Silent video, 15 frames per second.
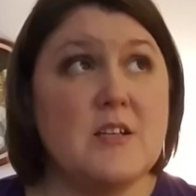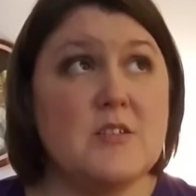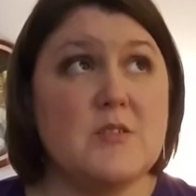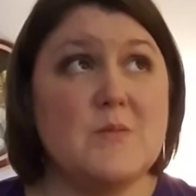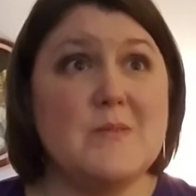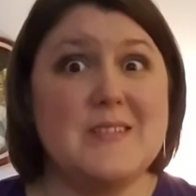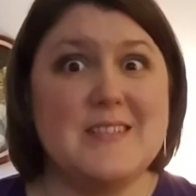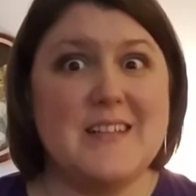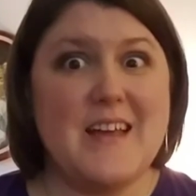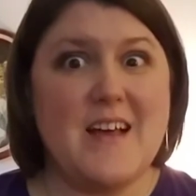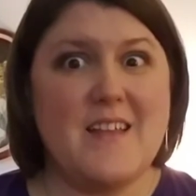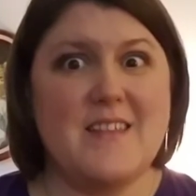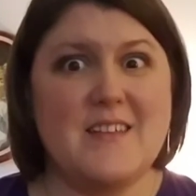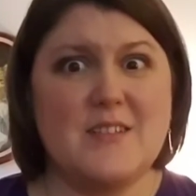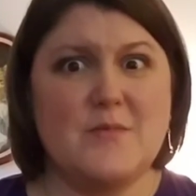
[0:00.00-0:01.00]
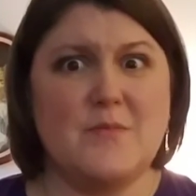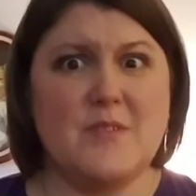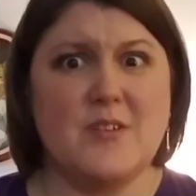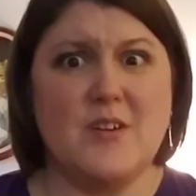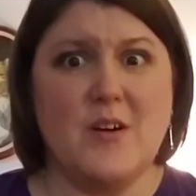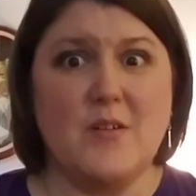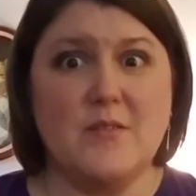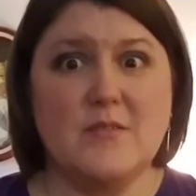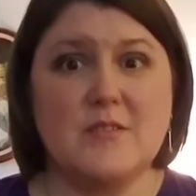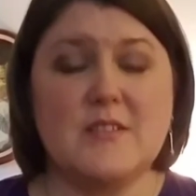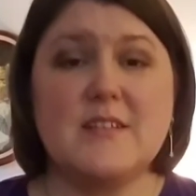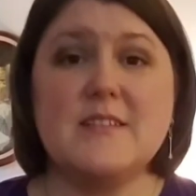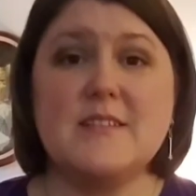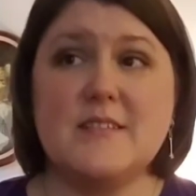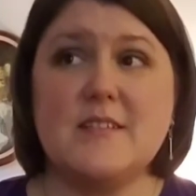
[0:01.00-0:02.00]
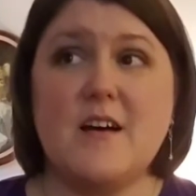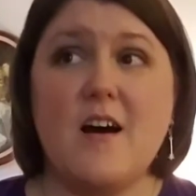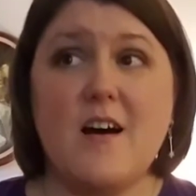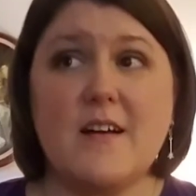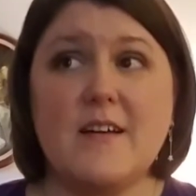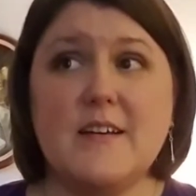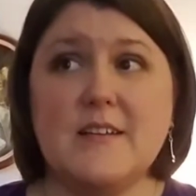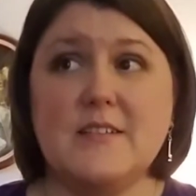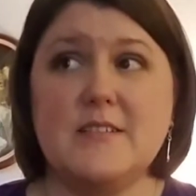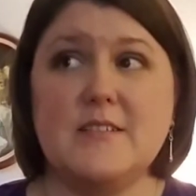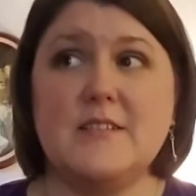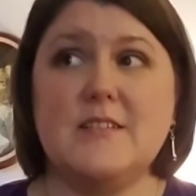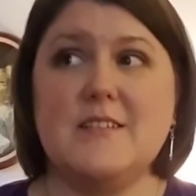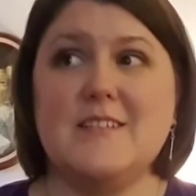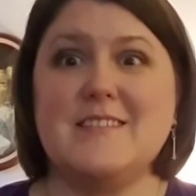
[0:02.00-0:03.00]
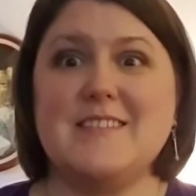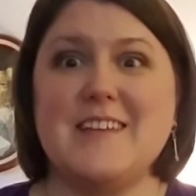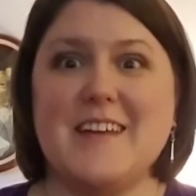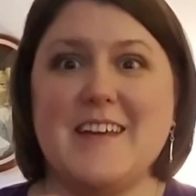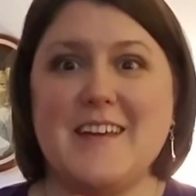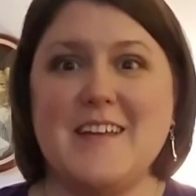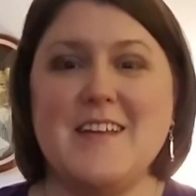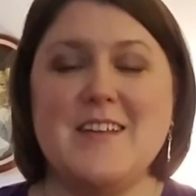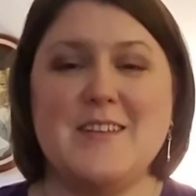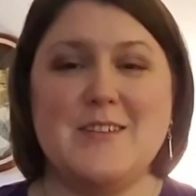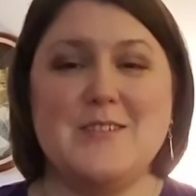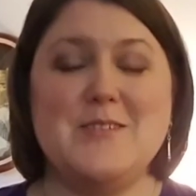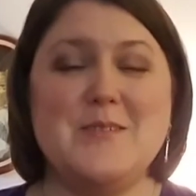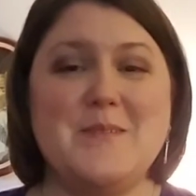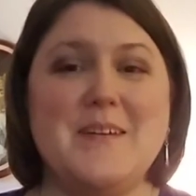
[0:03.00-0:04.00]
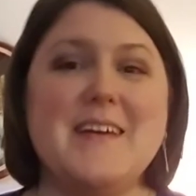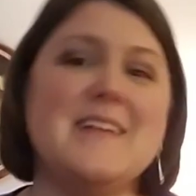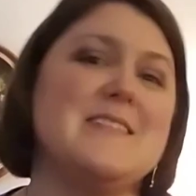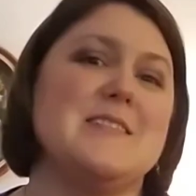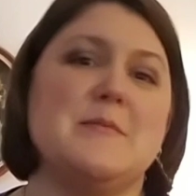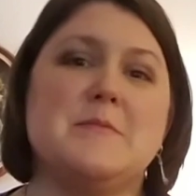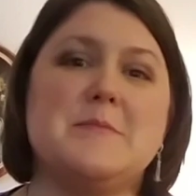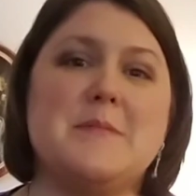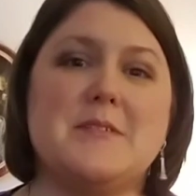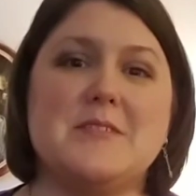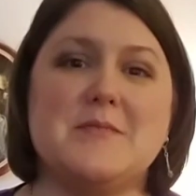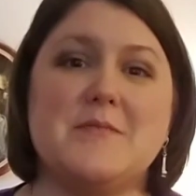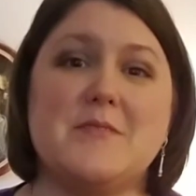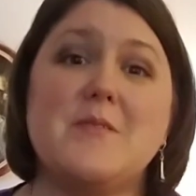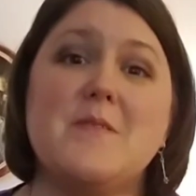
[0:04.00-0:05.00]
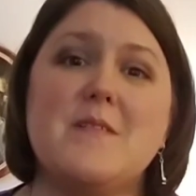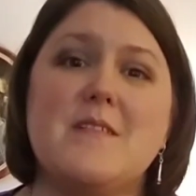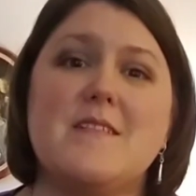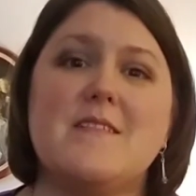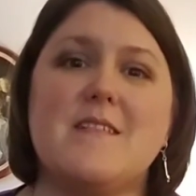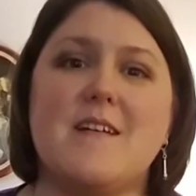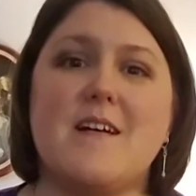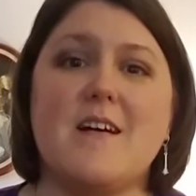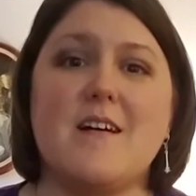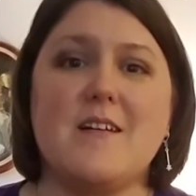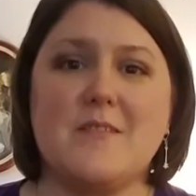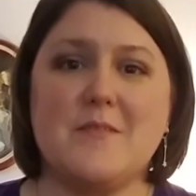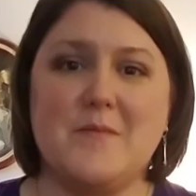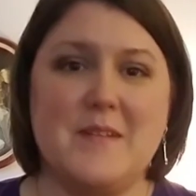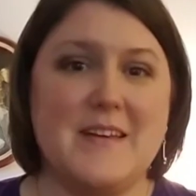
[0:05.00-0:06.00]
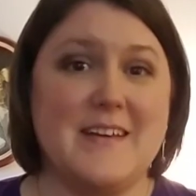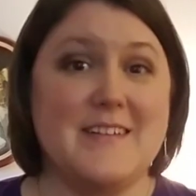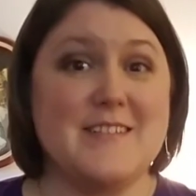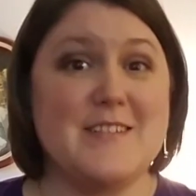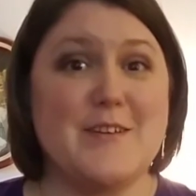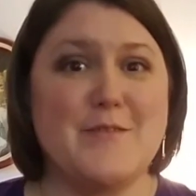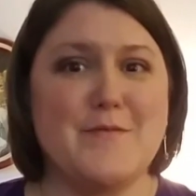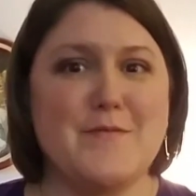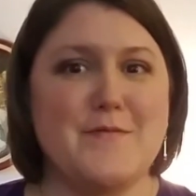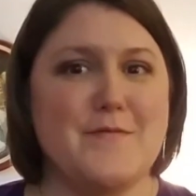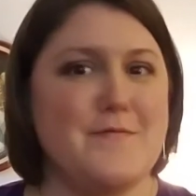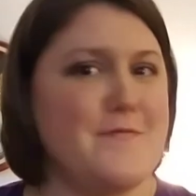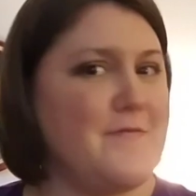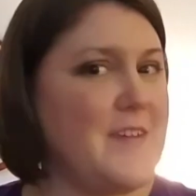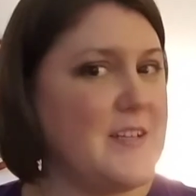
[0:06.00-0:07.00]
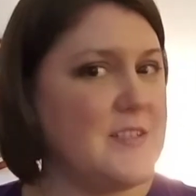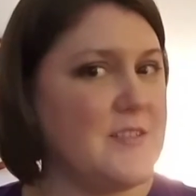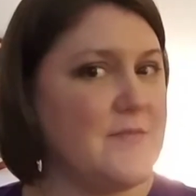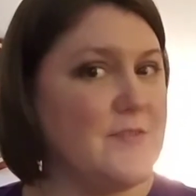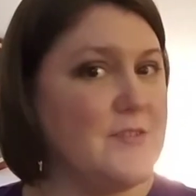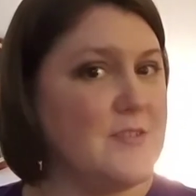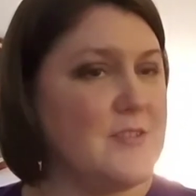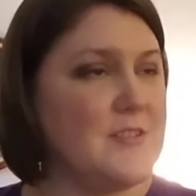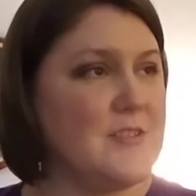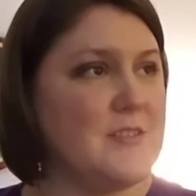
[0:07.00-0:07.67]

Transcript: So we'll see how this one goes, because August, it's like the 2 weekends I'm supposed to record are weekends of festivals.